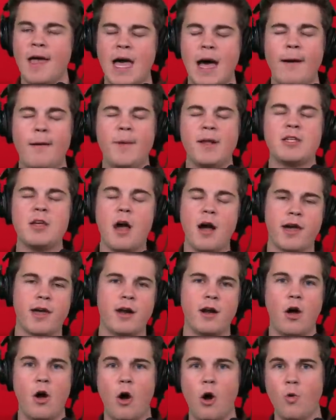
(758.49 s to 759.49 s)
I'm going to be talking
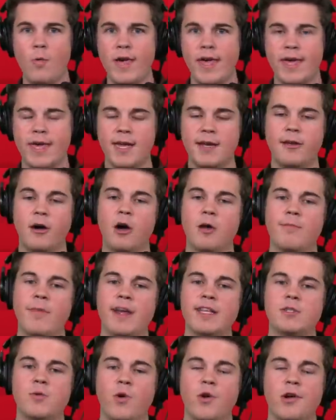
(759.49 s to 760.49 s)
it all weekend on
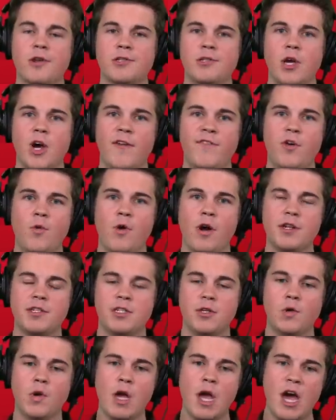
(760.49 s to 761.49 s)
my Twitter, so if you want
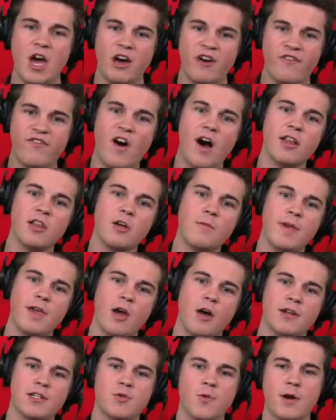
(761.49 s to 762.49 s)
to follow me
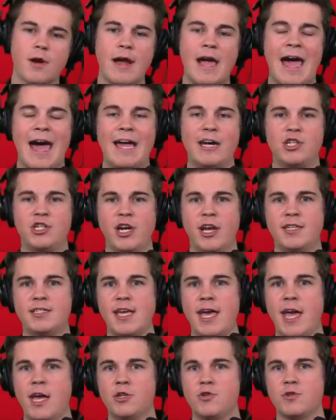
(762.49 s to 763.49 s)
on Twitter,
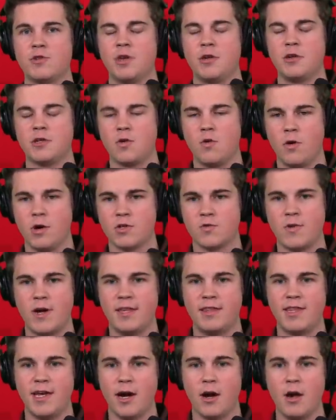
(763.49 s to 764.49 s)
@JaceAndrews_, it's
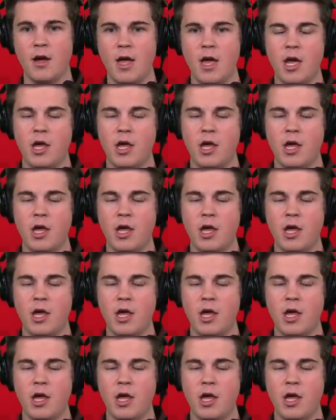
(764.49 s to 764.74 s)
right there.